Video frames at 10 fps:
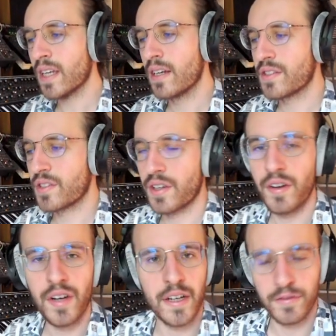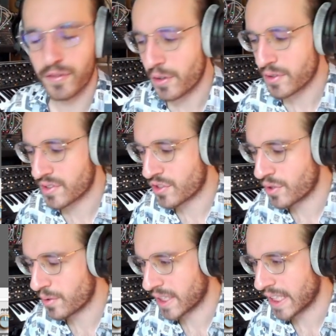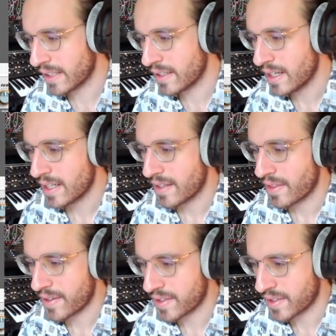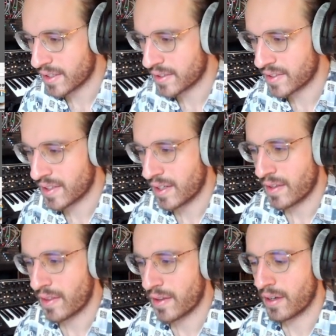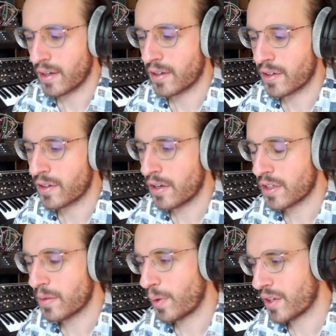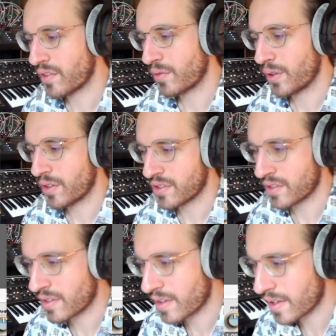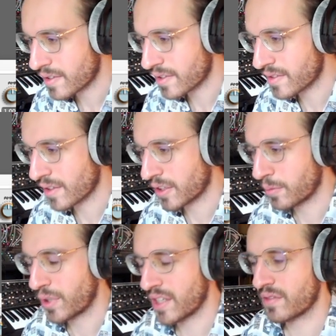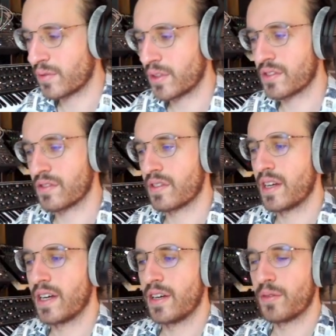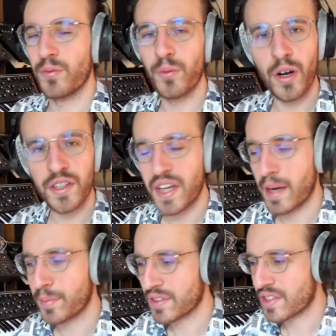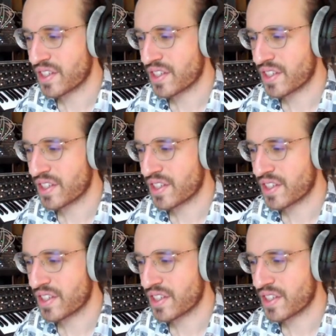So now I froze the two again. This is the non-compressed version. This is the compressed version. What happened?